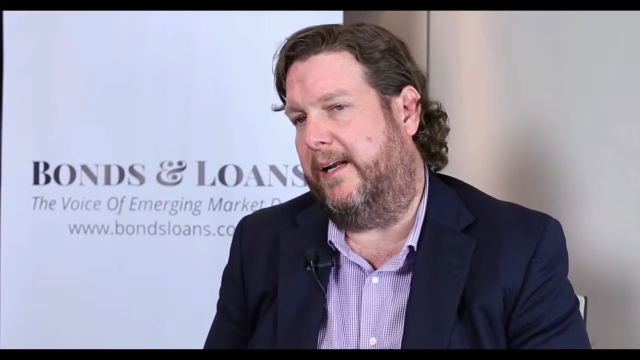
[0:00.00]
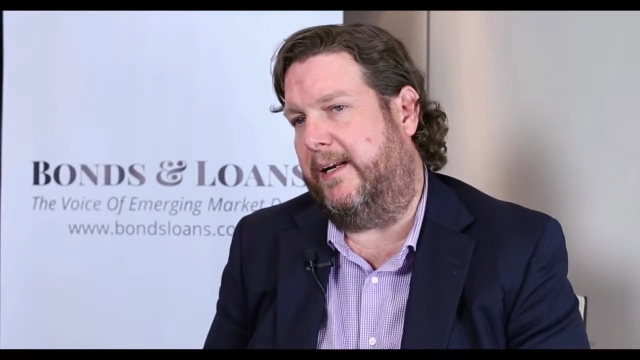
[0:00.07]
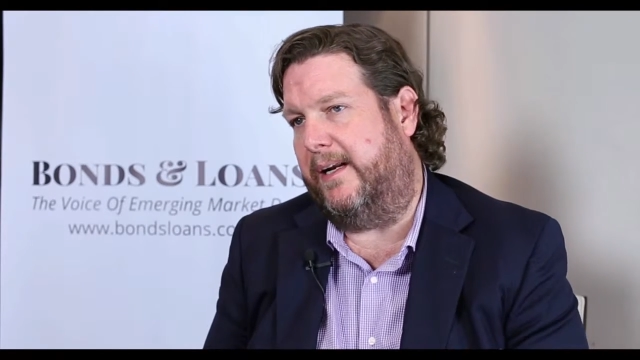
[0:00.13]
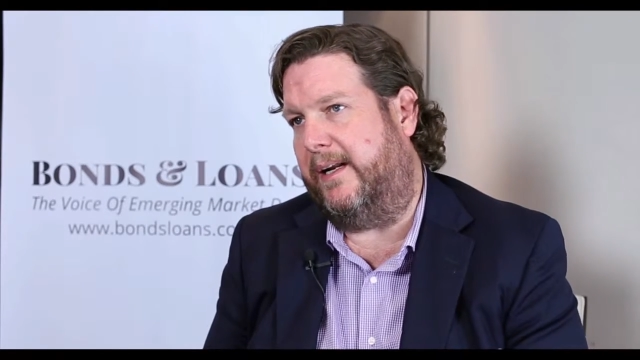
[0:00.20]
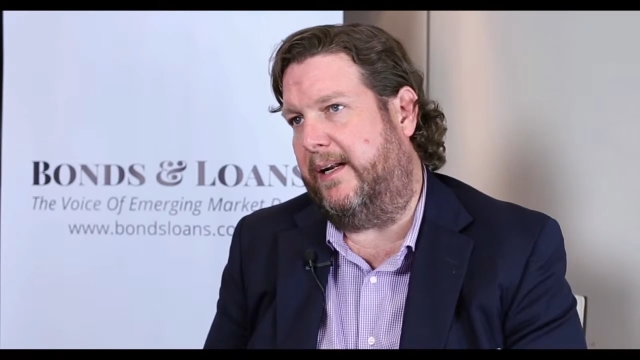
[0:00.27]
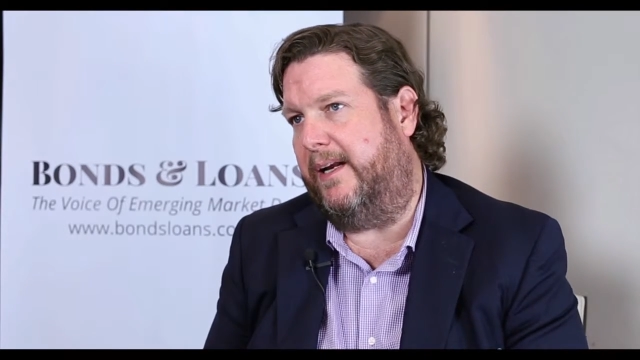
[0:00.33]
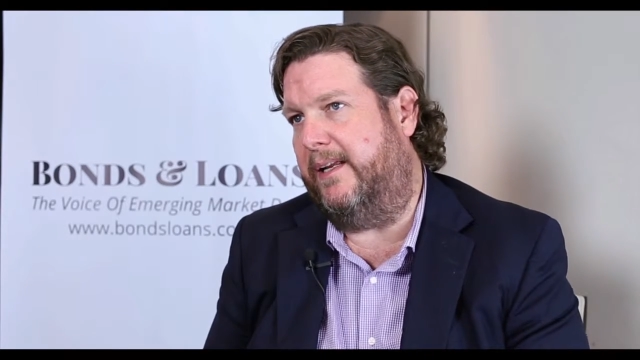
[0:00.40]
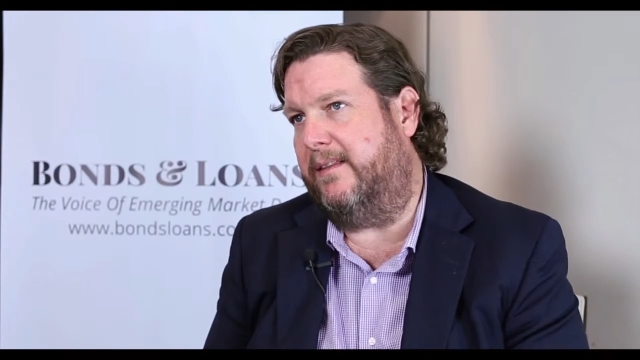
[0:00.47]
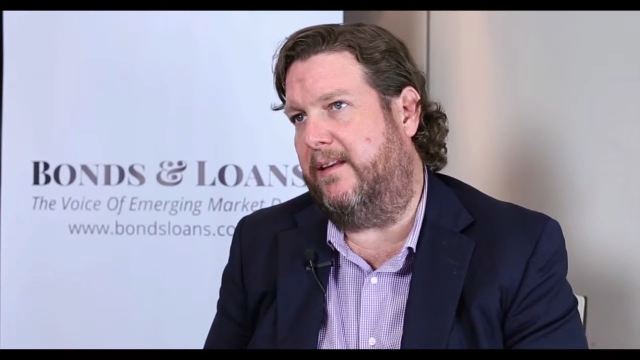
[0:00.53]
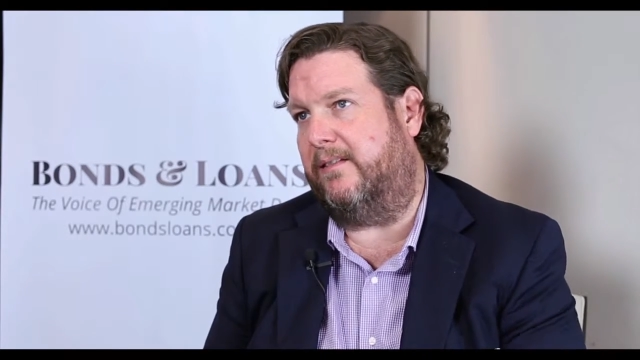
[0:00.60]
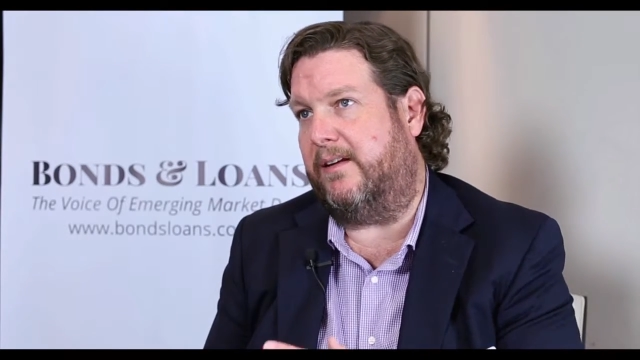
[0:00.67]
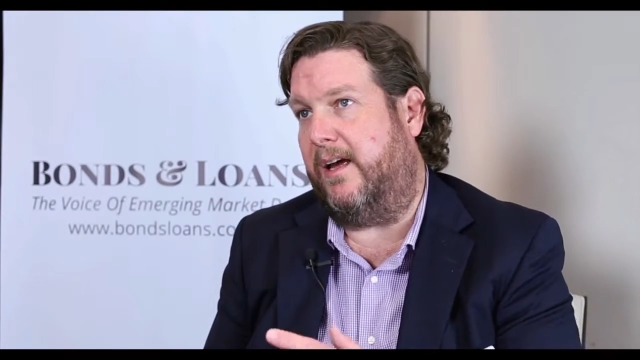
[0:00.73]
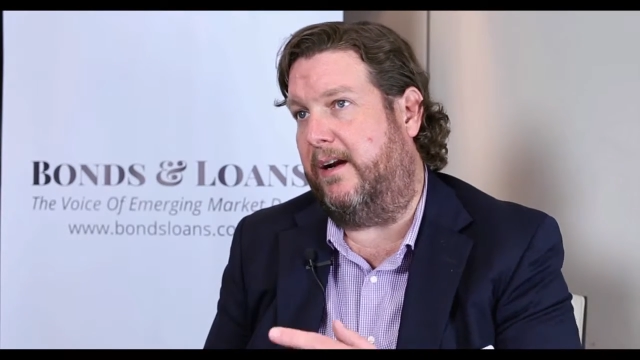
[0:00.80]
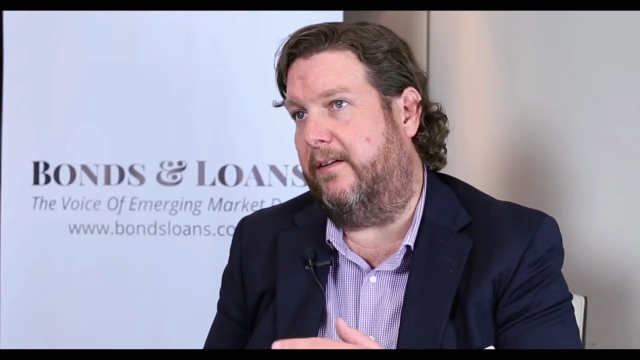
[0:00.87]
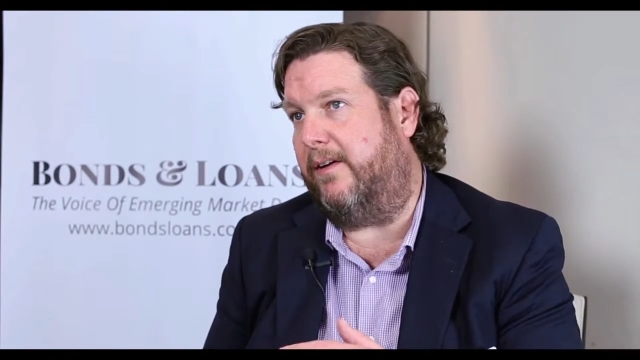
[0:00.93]
And then it hit
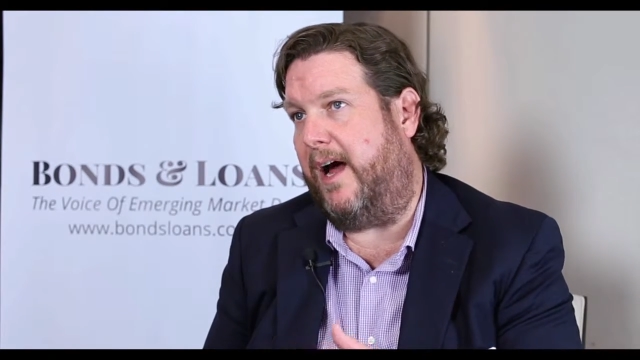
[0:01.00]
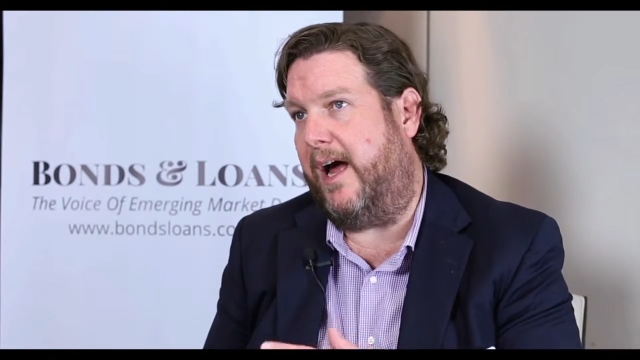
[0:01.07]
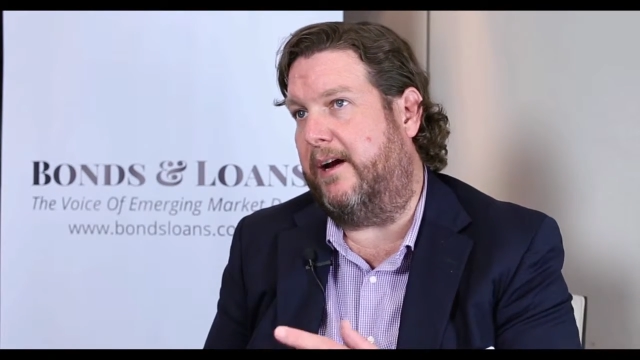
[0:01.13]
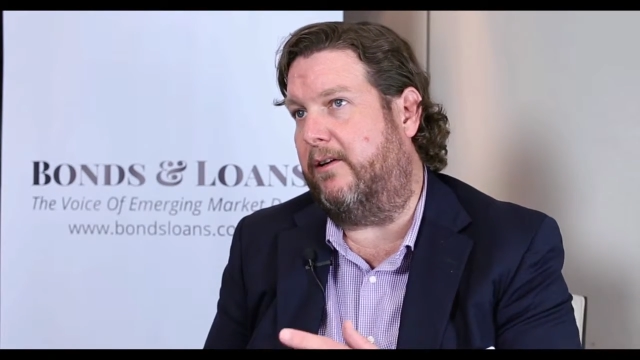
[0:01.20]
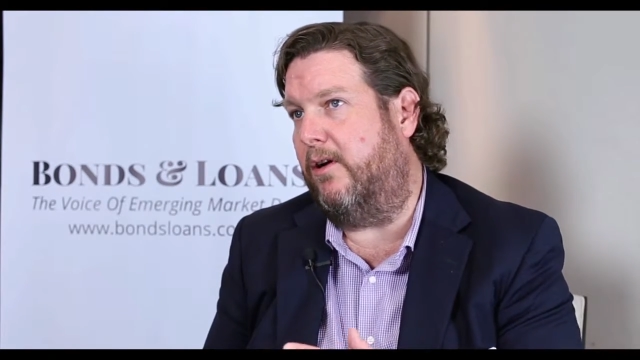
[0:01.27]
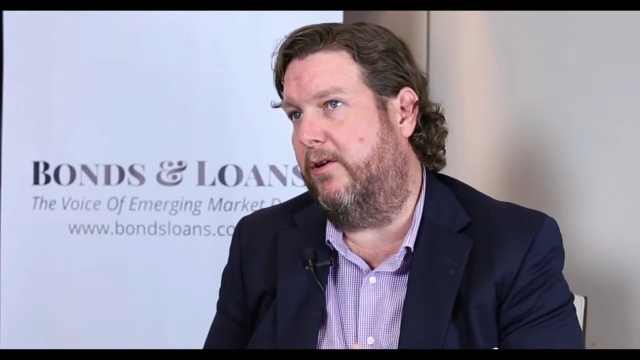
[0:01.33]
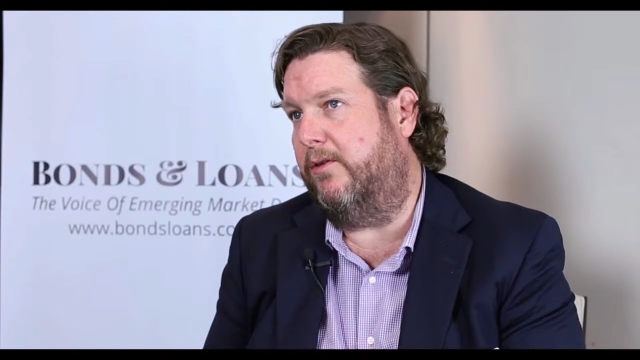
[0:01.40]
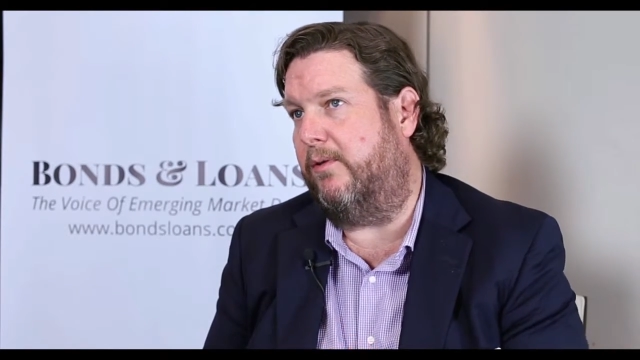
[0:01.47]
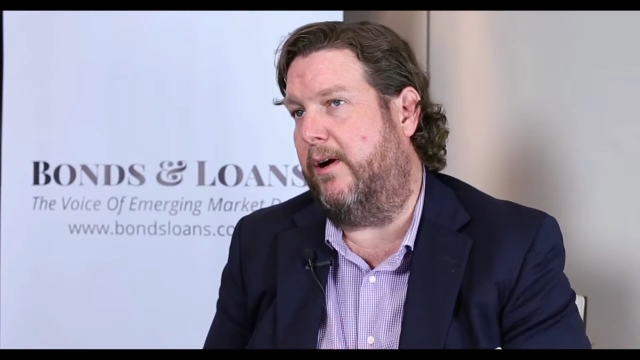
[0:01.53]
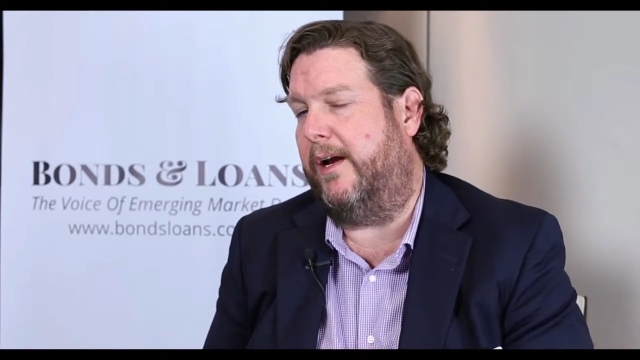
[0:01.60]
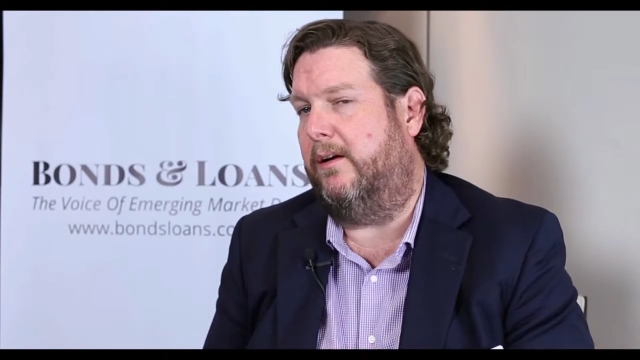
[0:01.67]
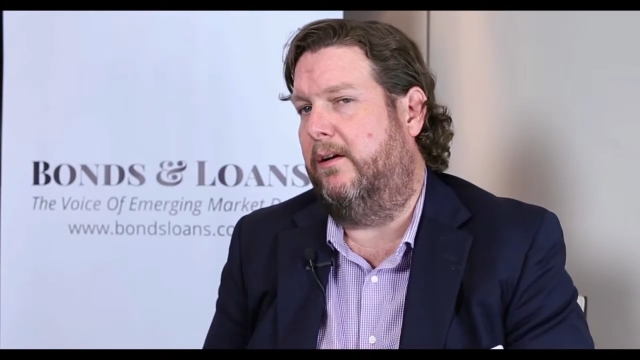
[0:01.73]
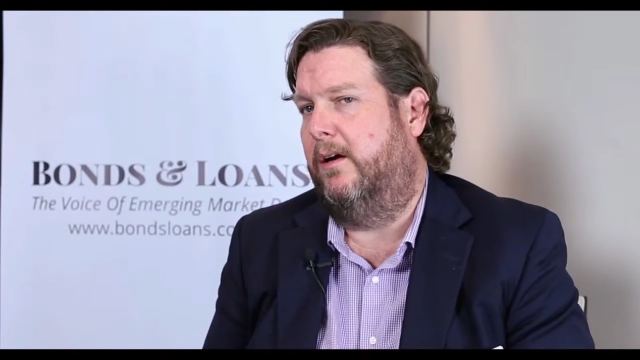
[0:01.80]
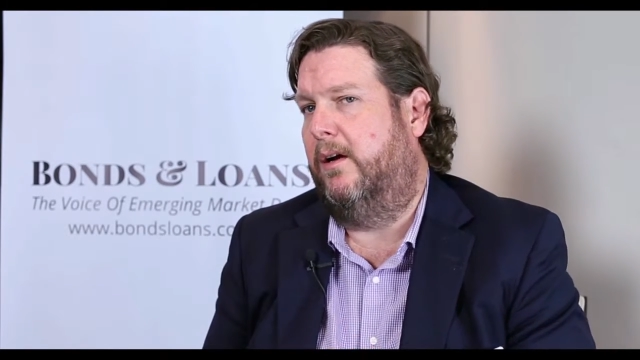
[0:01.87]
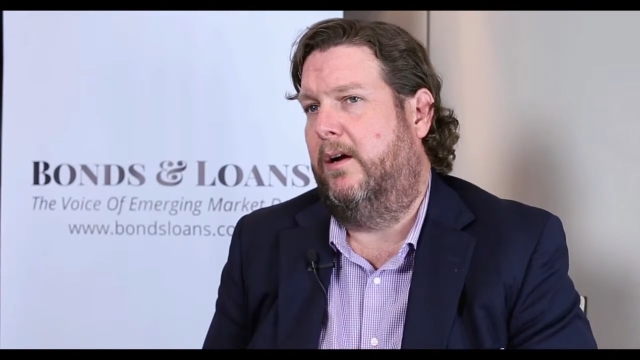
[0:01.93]
this kind of high growth rate.